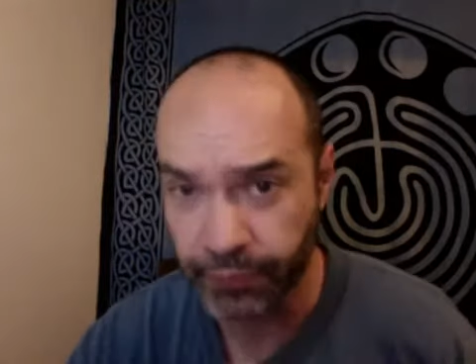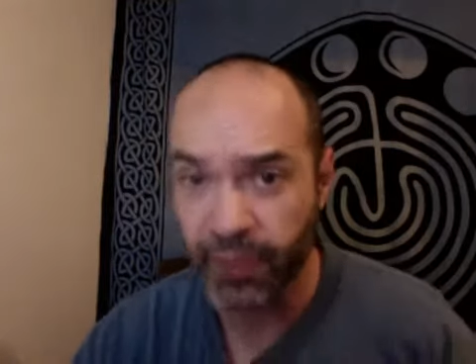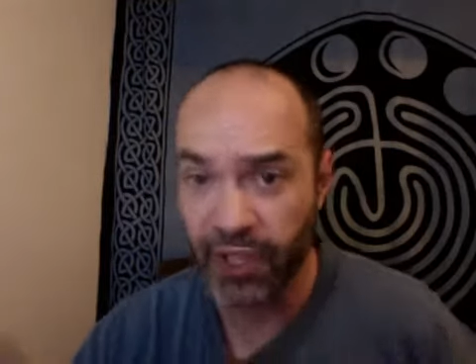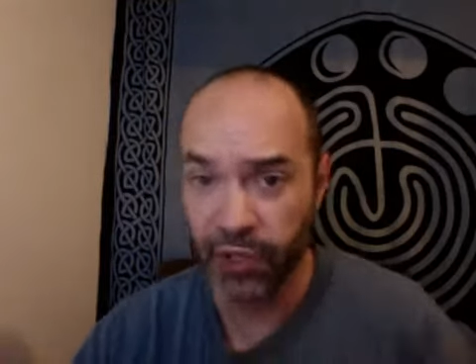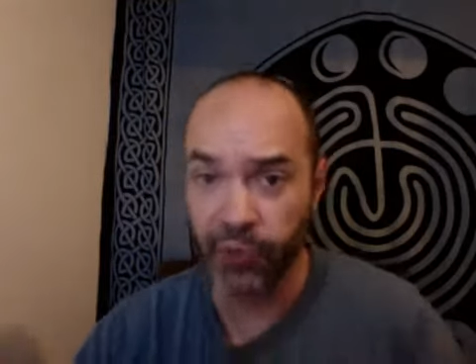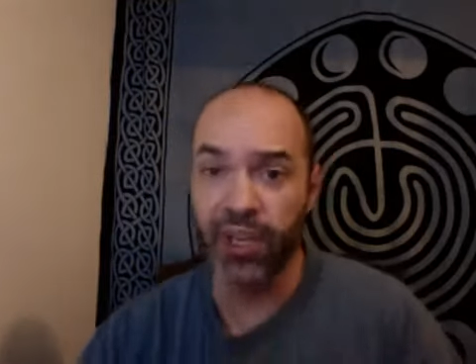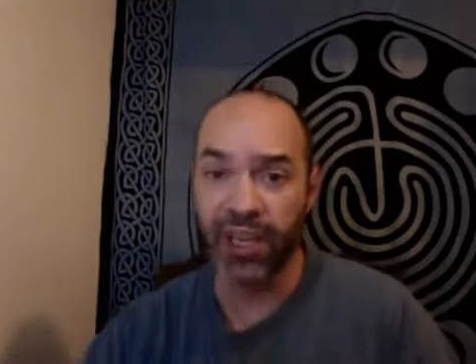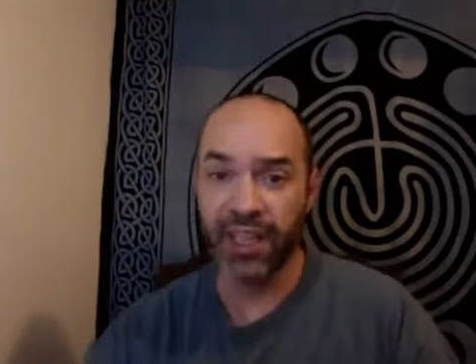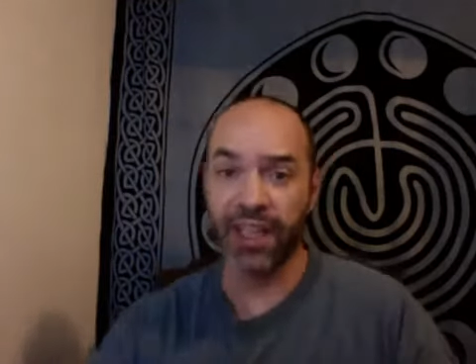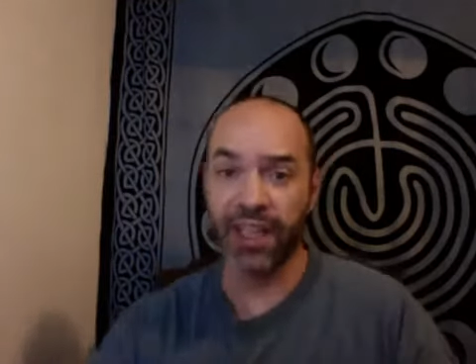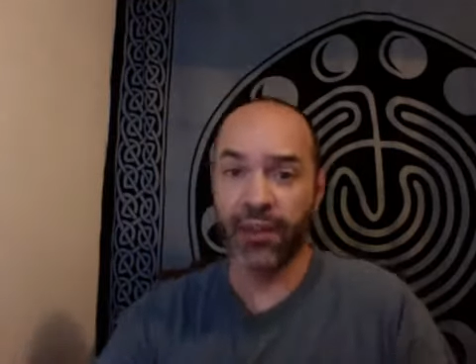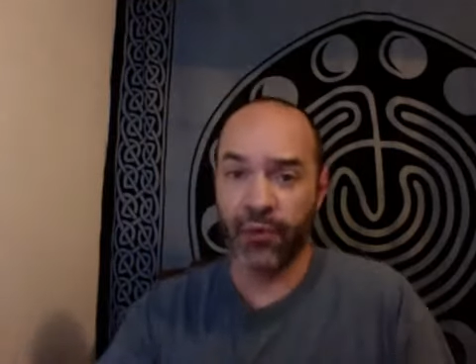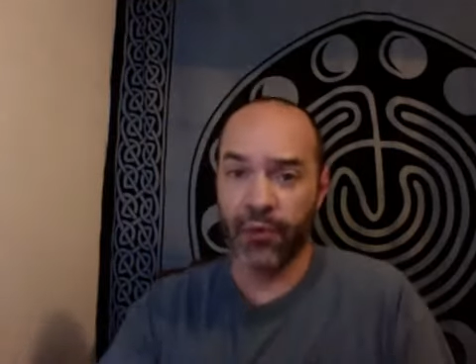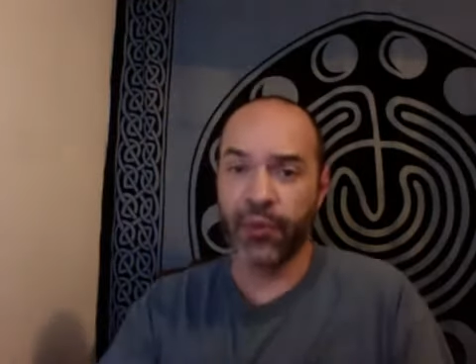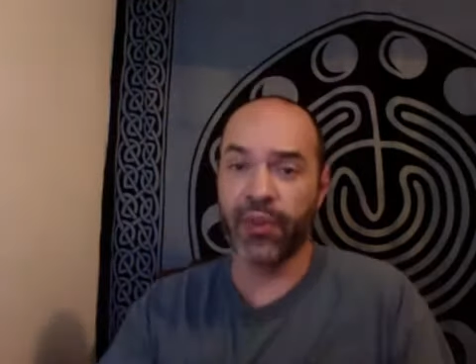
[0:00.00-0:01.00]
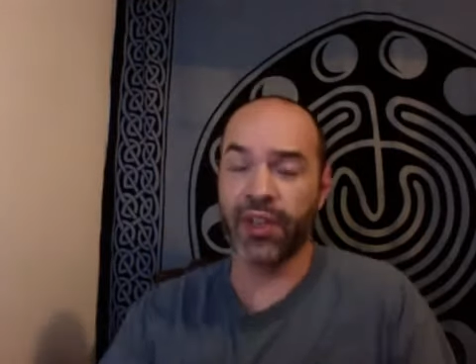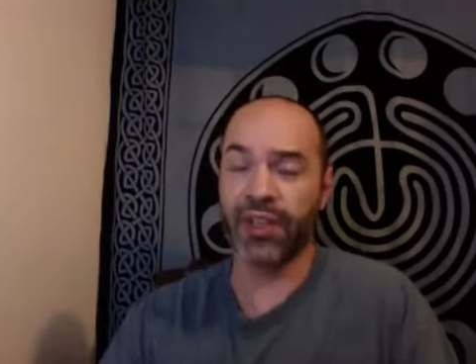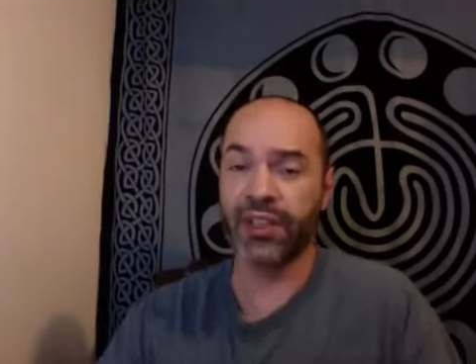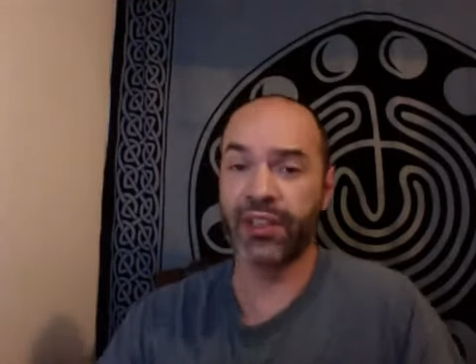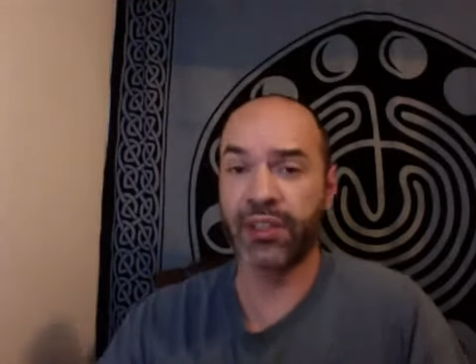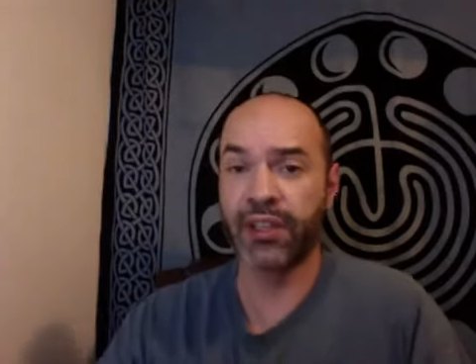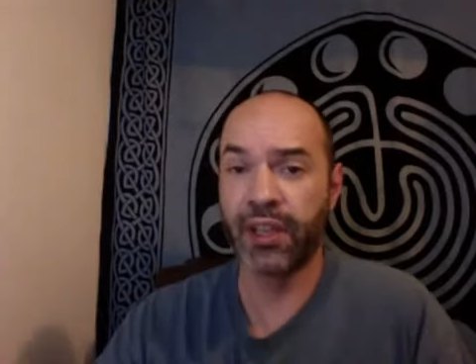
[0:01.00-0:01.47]
You can get through
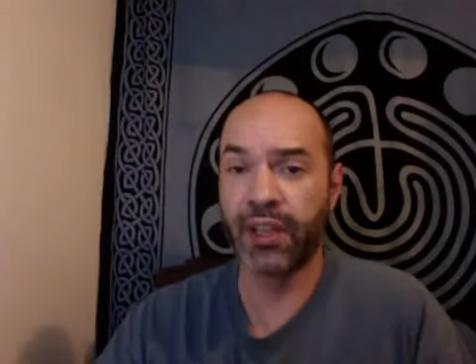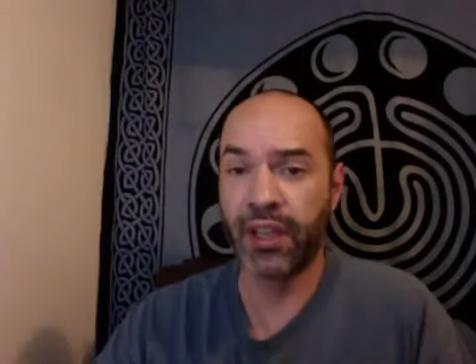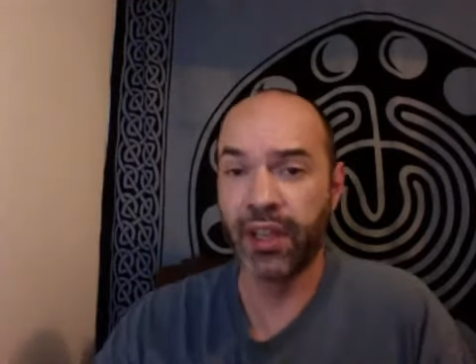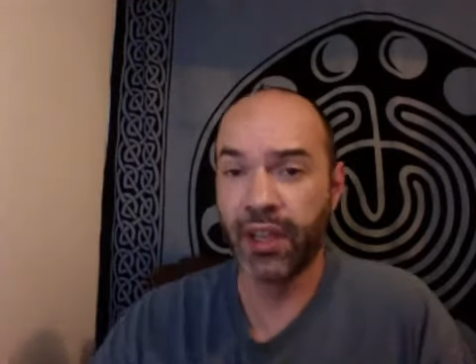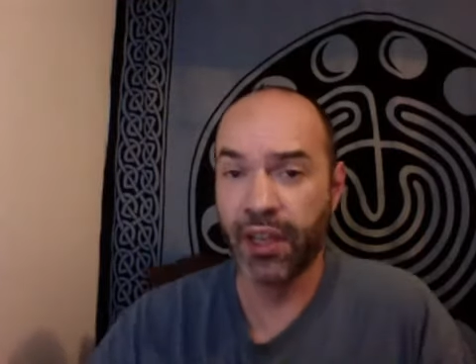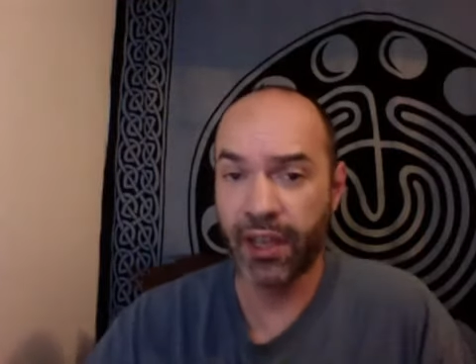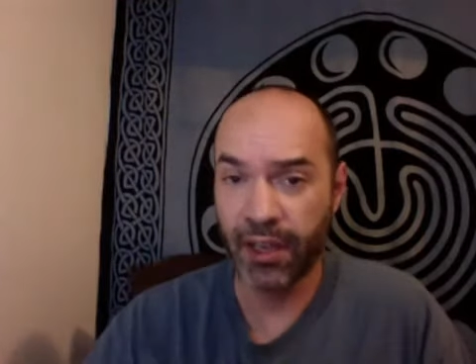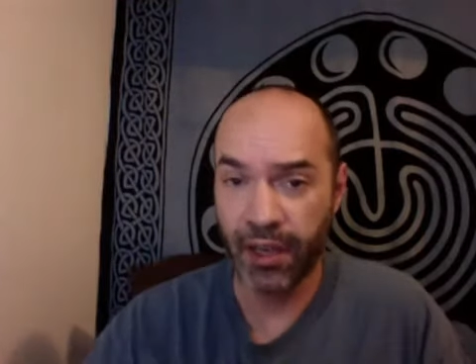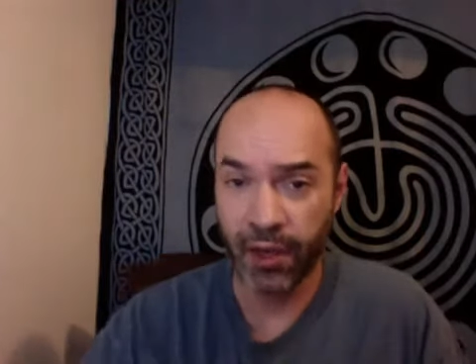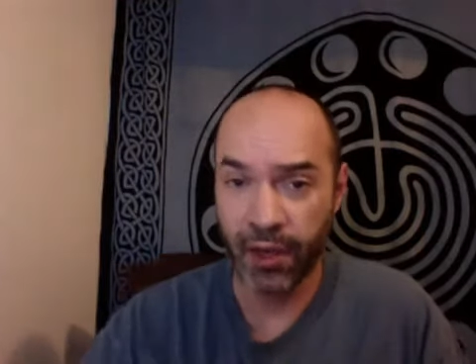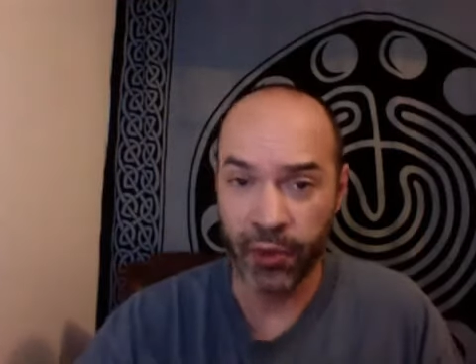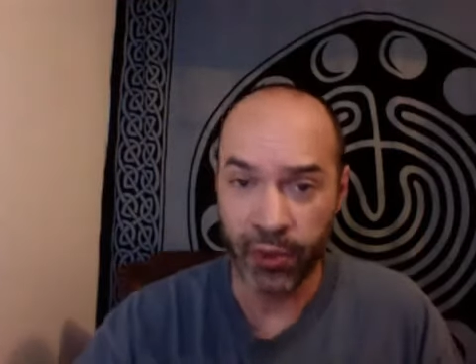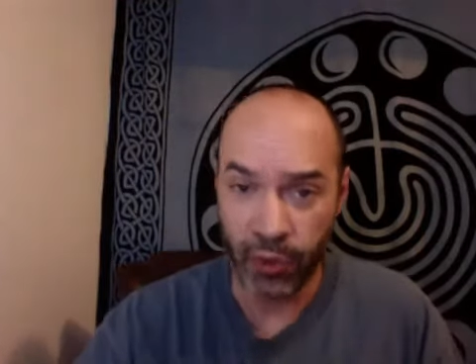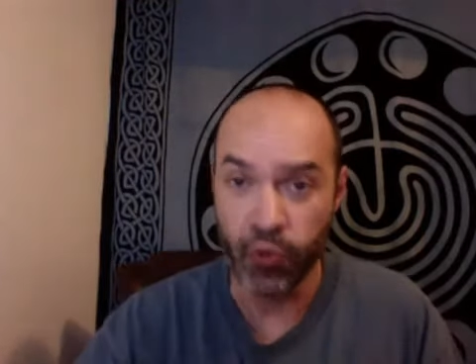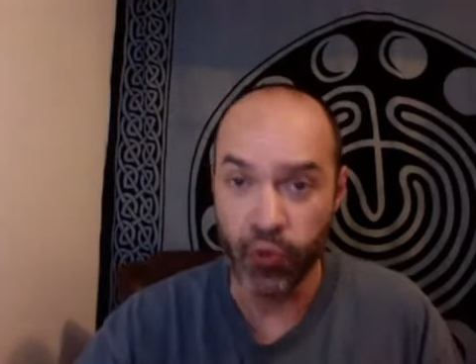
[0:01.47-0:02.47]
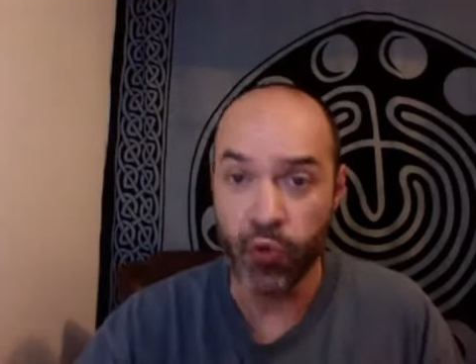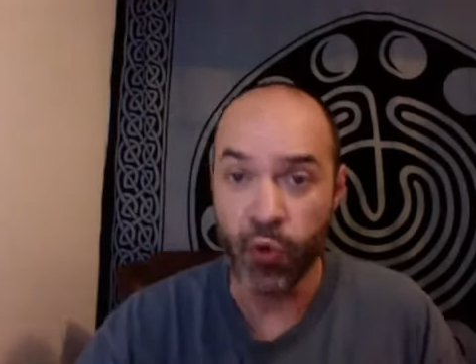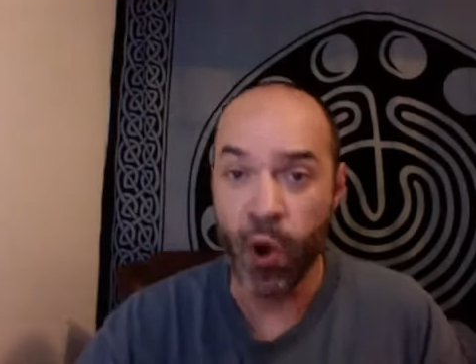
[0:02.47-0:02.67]
this. You